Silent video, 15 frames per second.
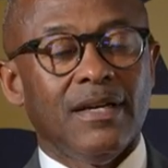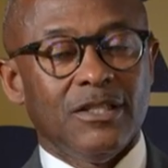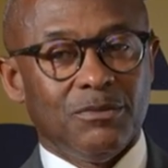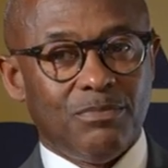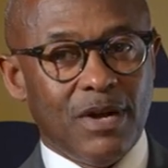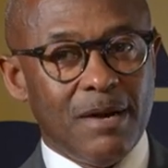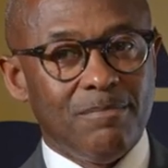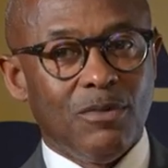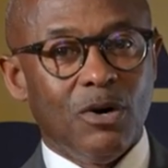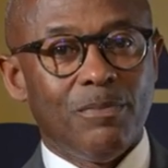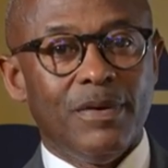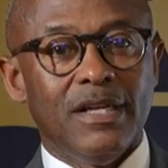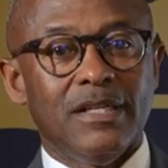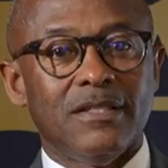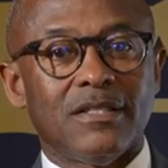As Brand
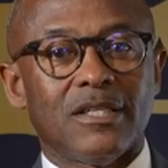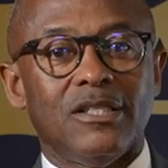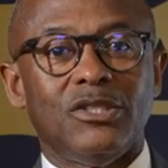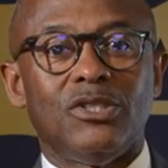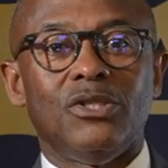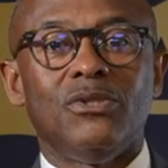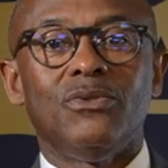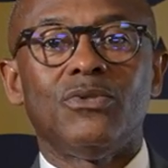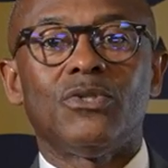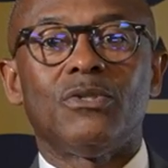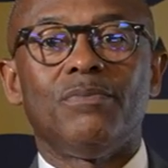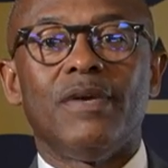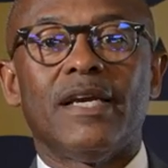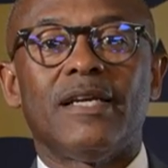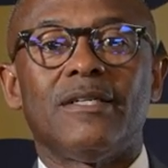Barbados continues
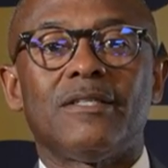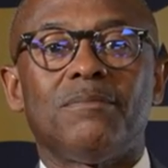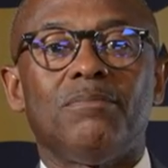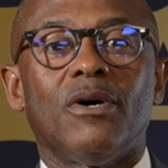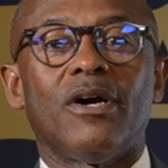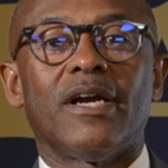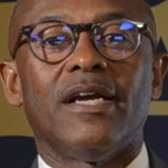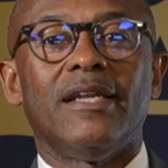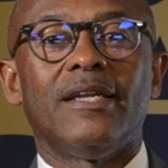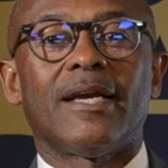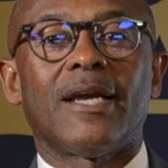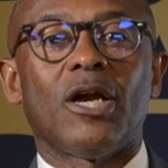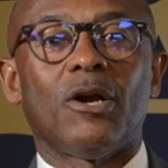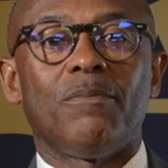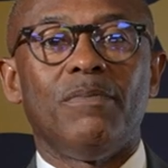to make its mark in the
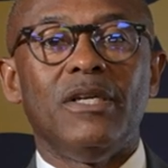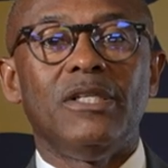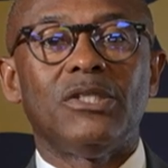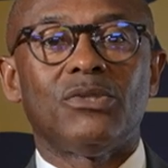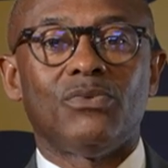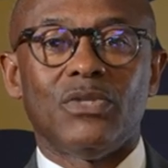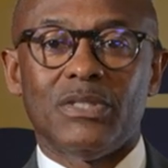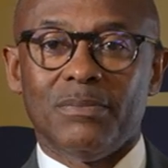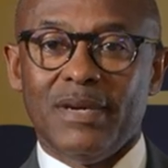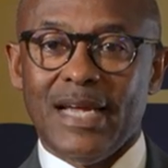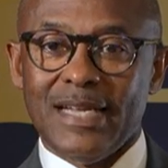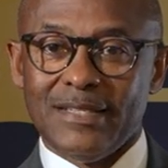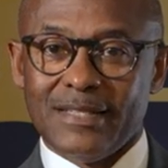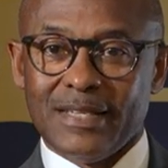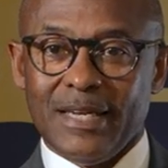Caribbean tourism
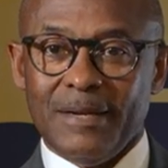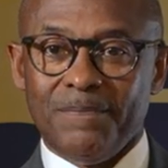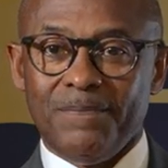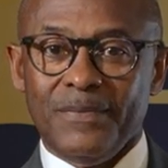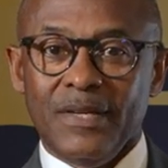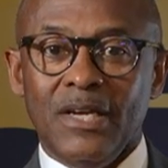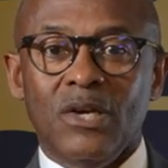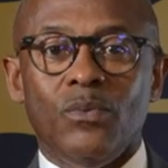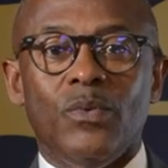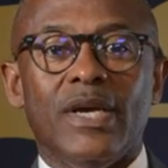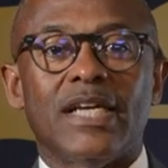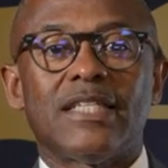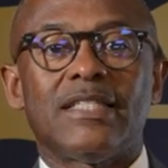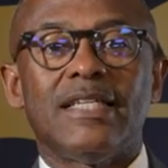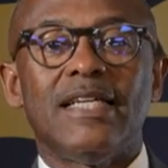landscape, we
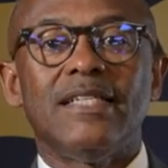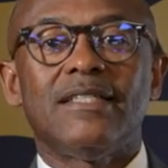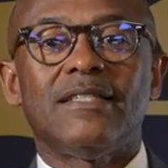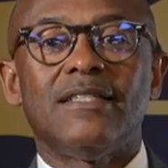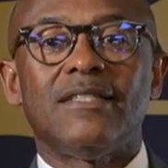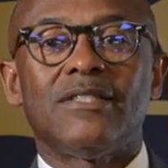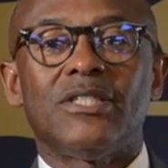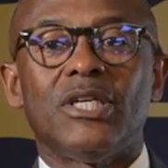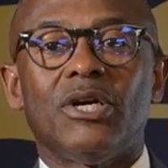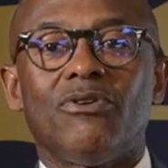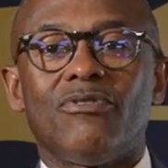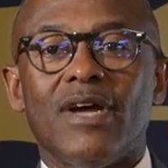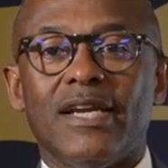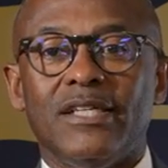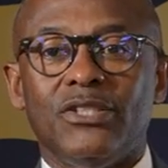extend sincere
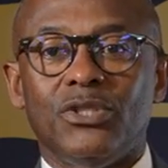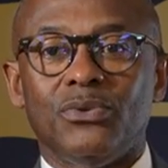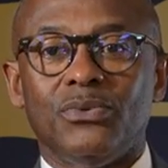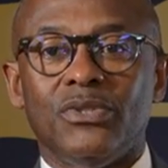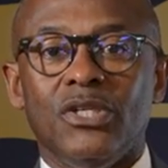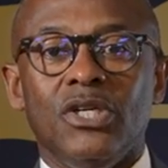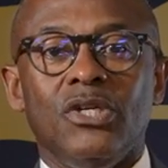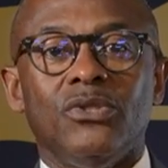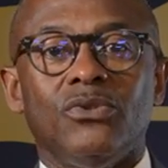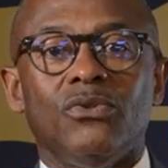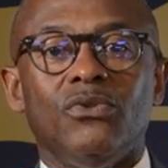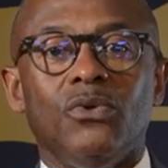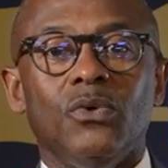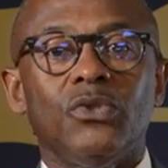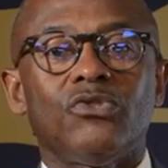gratitude to
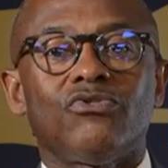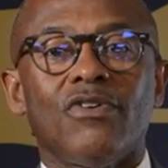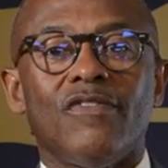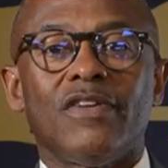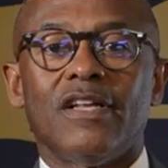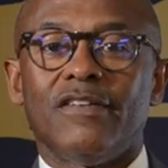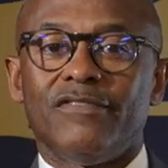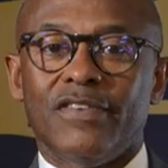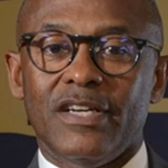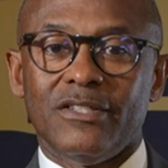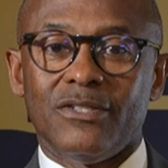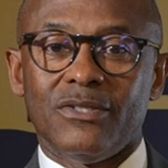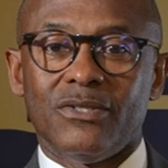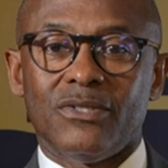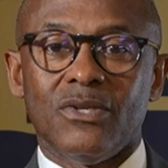those travel
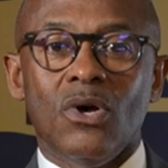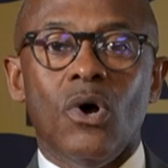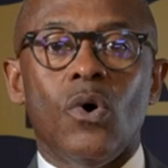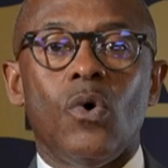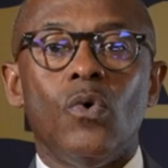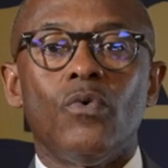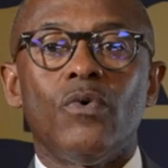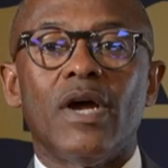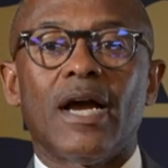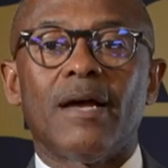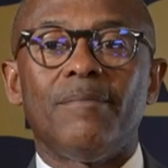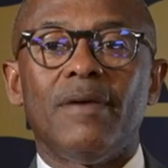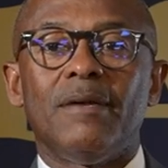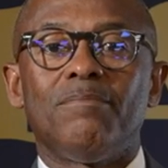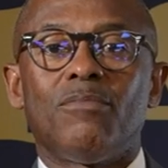advisors who
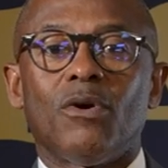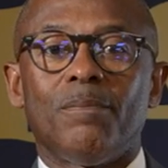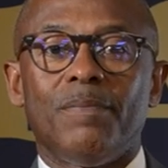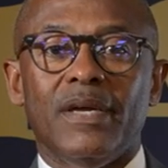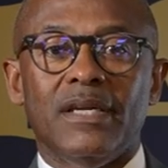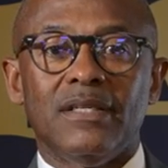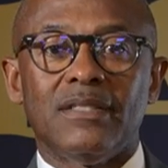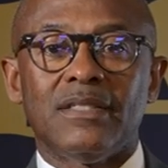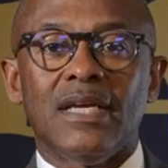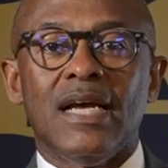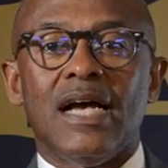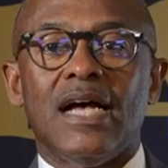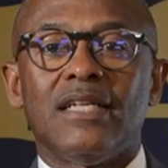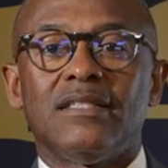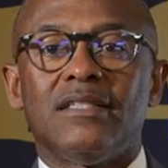recommend Barbados
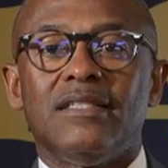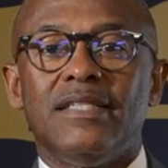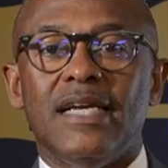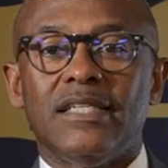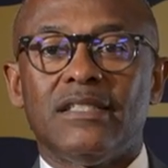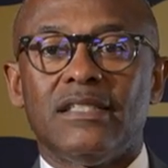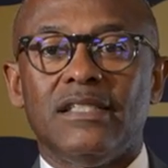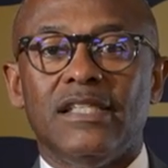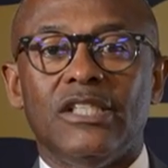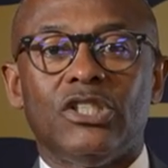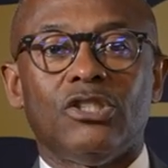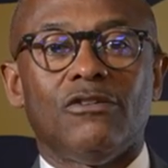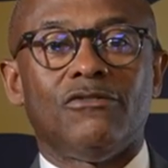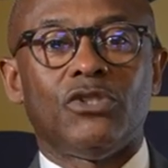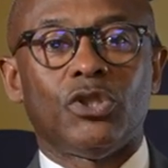as a
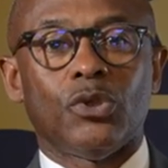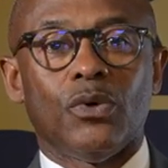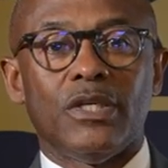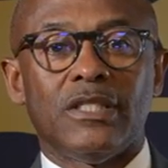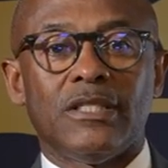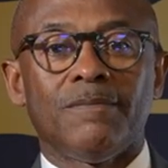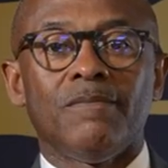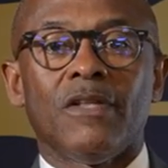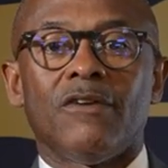destination of choice